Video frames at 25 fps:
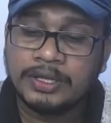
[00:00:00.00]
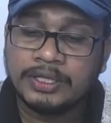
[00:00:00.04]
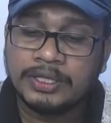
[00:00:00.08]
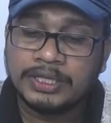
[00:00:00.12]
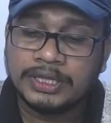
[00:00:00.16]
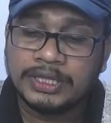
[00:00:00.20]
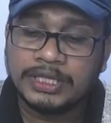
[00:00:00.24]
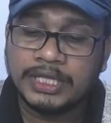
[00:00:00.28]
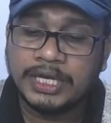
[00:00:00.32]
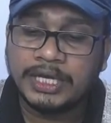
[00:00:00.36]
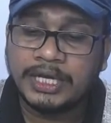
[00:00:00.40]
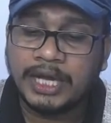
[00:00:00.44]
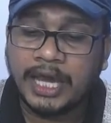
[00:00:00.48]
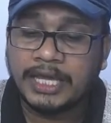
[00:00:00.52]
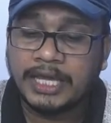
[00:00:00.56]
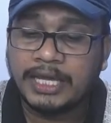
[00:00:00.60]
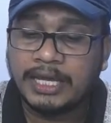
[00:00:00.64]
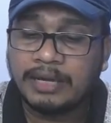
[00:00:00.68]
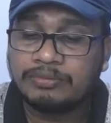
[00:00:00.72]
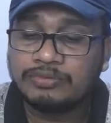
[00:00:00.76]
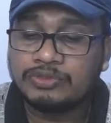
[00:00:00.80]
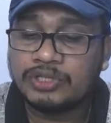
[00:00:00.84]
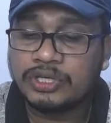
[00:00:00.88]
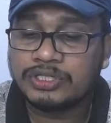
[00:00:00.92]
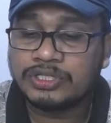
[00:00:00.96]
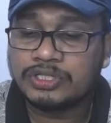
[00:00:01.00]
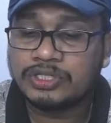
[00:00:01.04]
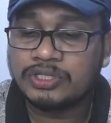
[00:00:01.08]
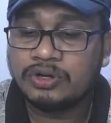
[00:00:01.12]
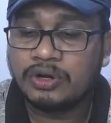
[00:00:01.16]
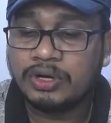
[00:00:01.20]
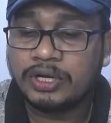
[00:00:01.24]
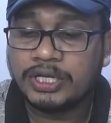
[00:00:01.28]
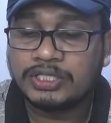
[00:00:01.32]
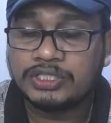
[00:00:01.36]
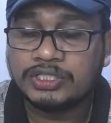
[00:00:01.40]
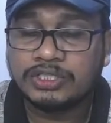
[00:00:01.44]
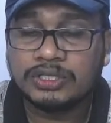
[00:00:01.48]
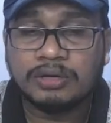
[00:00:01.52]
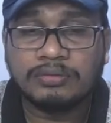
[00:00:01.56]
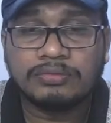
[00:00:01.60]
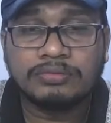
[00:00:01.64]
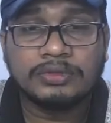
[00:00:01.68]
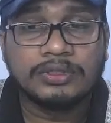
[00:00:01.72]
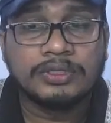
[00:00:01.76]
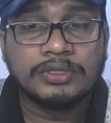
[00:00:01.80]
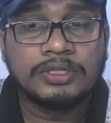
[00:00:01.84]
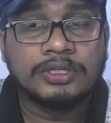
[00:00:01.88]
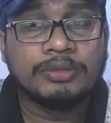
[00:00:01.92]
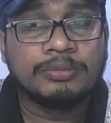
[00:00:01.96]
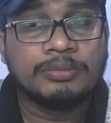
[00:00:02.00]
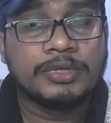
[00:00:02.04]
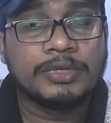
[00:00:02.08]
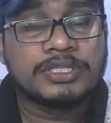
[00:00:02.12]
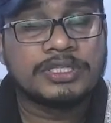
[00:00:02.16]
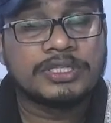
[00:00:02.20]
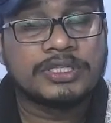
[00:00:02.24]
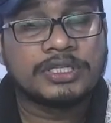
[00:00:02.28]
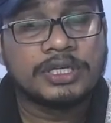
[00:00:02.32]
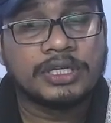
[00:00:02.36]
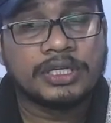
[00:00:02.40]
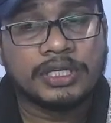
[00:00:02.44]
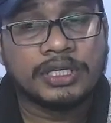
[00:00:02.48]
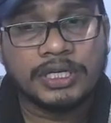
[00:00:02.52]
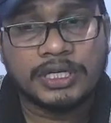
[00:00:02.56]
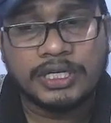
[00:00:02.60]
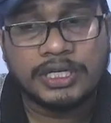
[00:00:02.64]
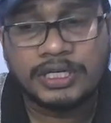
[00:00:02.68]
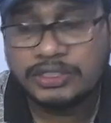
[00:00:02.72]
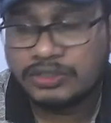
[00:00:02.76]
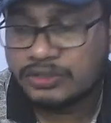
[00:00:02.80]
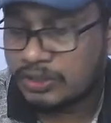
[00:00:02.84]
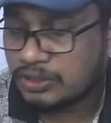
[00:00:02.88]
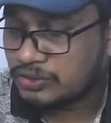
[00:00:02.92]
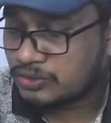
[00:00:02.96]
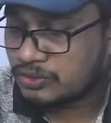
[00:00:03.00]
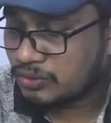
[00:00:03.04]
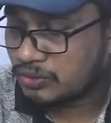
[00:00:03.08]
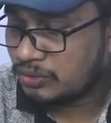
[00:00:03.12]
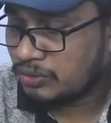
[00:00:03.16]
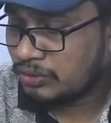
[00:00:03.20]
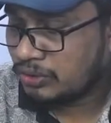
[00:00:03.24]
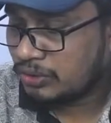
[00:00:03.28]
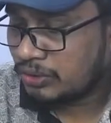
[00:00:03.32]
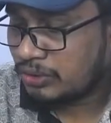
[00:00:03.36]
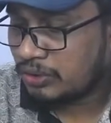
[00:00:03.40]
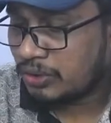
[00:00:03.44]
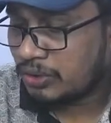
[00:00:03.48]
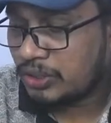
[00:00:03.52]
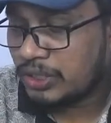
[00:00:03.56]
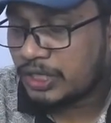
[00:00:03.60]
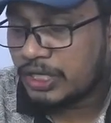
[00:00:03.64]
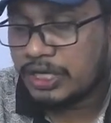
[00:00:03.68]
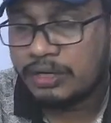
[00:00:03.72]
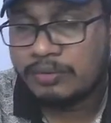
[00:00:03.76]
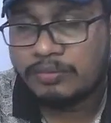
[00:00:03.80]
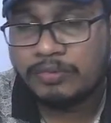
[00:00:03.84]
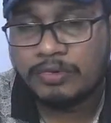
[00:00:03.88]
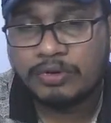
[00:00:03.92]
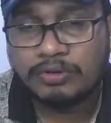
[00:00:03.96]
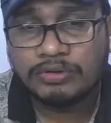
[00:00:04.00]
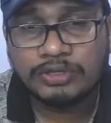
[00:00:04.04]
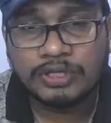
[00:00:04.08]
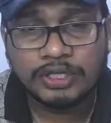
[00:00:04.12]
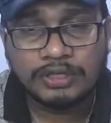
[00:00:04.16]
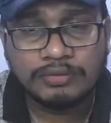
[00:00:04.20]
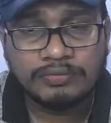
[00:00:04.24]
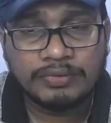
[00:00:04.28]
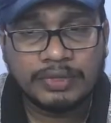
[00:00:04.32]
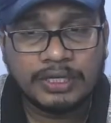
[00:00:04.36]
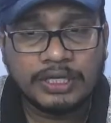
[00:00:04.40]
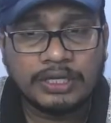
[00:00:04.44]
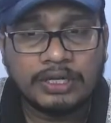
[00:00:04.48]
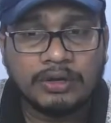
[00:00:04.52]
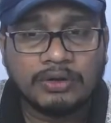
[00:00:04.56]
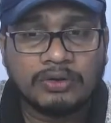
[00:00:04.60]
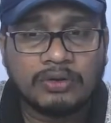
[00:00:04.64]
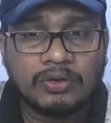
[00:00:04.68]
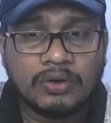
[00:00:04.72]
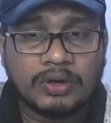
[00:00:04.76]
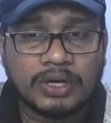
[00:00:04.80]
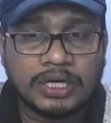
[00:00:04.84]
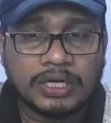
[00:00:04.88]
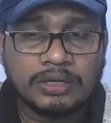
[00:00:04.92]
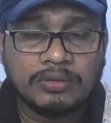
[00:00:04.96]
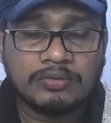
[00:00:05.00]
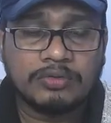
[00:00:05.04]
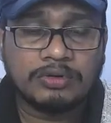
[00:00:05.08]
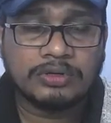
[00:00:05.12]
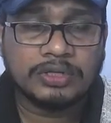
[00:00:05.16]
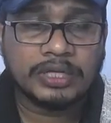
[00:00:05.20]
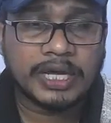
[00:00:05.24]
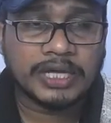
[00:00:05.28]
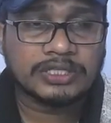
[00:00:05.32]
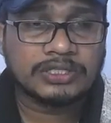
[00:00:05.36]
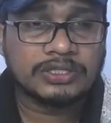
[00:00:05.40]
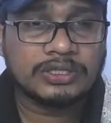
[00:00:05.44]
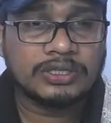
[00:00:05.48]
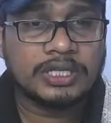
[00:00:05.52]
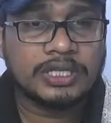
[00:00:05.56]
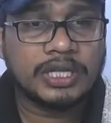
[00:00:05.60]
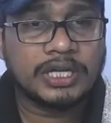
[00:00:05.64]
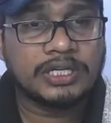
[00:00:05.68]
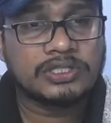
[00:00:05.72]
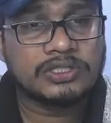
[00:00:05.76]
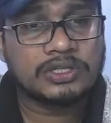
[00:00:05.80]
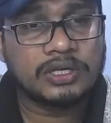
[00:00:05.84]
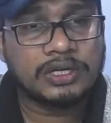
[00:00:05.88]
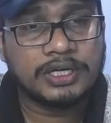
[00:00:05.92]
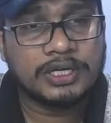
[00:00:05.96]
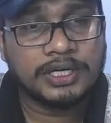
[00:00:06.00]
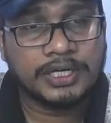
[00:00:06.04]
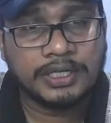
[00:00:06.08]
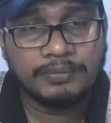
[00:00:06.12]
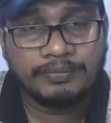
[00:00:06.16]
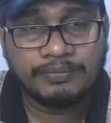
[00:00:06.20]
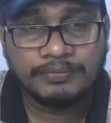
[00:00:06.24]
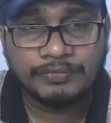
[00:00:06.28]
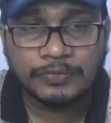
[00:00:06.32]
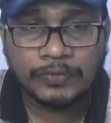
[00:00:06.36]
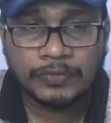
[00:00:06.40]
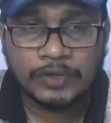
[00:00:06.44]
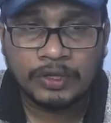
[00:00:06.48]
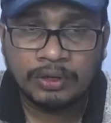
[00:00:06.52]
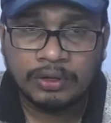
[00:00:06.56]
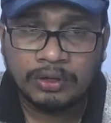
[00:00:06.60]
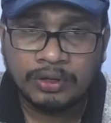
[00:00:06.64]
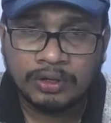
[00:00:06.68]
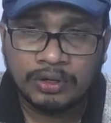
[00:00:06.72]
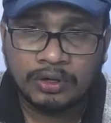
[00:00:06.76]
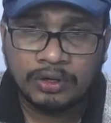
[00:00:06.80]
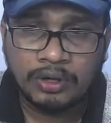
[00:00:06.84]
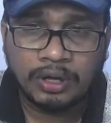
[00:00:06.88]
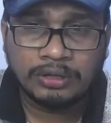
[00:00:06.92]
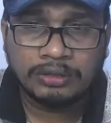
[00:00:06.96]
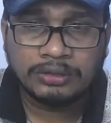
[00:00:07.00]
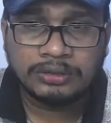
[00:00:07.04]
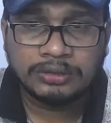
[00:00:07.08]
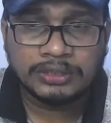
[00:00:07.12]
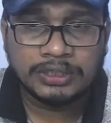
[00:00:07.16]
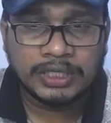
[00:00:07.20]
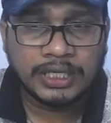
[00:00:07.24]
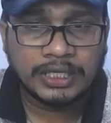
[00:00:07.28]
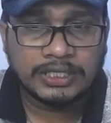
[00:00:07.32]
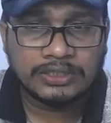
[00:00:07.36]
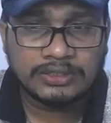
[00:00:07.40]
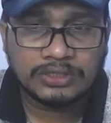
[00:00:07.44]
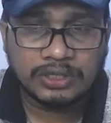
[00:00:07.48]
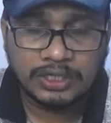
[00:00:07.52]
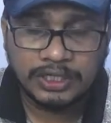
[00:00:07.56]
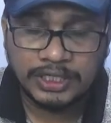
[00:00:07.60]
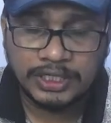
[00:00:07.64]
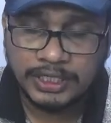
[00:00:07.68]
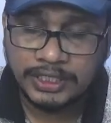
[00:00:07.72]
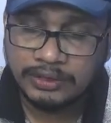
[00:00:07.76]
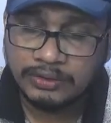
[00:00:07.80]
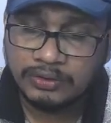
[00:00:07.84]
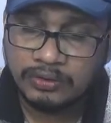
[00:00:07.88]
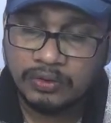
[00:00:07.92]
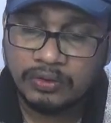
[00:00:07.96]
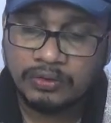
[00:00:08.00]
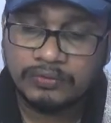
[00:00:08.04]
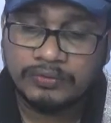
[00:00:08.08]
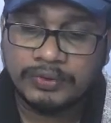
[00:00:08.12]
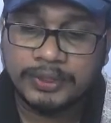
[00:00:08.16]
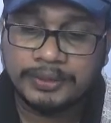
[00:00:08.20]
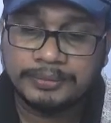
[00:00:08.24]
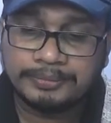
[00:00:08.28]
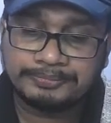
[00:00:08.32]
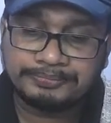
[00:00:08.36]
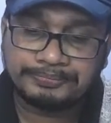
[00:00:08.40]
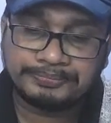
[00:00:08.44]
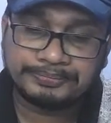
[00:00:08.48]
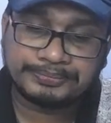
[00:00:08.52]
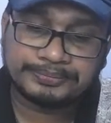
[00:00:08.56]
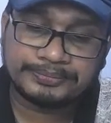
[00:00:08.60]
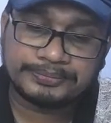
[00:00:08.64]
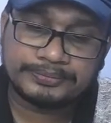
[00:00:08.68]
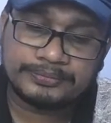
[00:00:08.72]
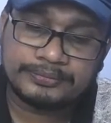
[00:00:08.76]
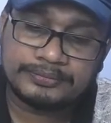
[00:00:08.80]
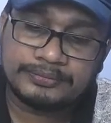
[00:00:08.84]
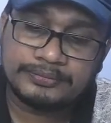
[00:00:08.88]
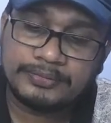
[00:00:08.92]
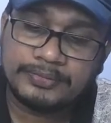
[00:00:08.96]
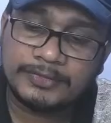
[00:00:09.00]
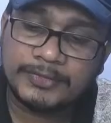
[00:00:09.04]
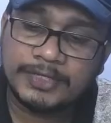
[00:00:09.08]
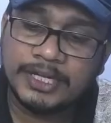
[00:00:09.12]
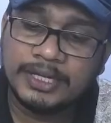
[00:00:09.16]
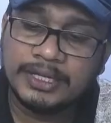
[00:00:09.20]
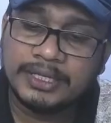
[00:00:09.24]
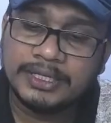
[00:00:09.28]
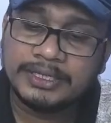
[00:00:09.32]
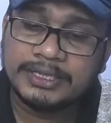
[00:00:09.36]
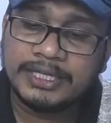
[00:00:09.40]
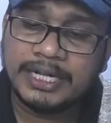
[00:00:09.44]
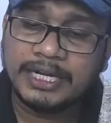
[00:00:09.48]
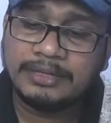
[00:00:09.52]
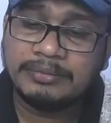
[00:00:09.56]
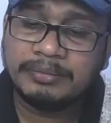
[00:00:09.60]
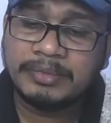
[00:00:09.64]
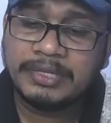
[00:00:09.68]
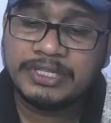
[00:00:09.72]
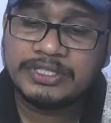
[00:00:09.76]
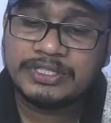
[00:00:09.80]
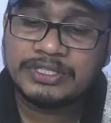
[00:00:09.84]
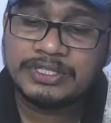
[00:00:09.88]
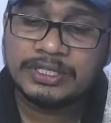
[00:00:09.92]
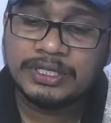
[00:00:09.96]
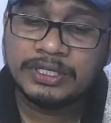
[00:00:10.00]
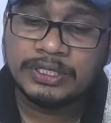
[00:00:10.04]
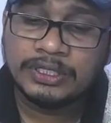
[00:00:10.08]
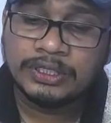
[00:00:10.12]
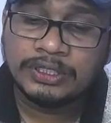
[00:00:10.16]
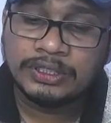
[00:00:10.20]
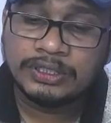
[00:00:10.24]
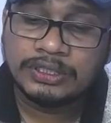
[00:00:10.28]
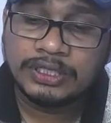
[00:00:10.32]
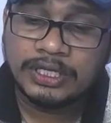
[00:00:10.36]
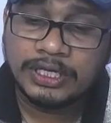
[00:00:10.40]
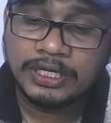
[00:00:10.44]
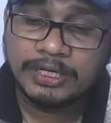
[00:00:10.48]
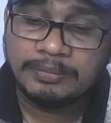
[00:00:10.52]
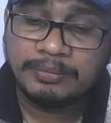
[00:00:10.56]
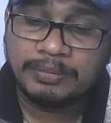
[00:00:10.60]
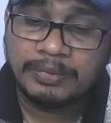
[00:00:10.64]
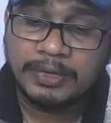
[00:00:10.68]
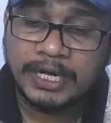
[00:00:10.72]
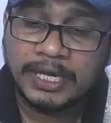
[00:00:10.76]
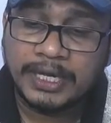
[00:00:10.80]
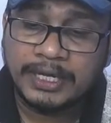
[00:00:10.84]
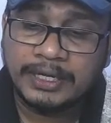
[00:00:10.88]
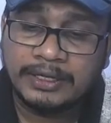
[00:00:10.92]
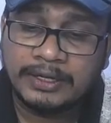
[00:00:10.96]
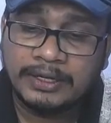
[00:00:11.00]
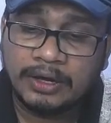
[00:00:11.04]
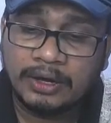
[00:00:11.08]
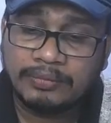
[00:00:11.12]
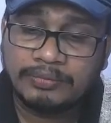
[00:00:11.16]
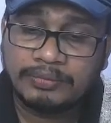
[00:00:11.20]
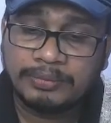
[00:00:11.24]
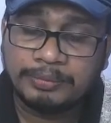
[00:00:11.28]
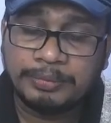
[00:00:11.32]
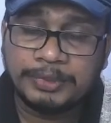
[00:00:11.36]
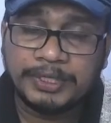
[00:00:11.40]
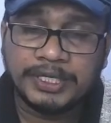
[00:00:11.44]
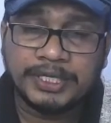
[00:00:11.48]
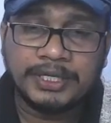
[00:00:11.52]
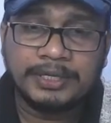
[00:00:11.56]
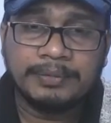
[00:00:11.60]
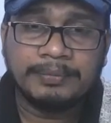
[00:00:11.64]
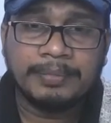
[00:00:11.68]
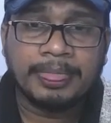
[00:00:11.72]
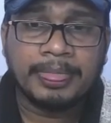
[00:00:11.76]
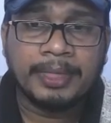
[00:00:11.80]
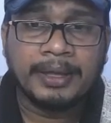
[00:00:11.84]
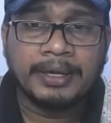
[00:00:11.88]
Then I have just got a job means it is also talking about the event, talking about the action that is already gone, that is already over. That means the reply of B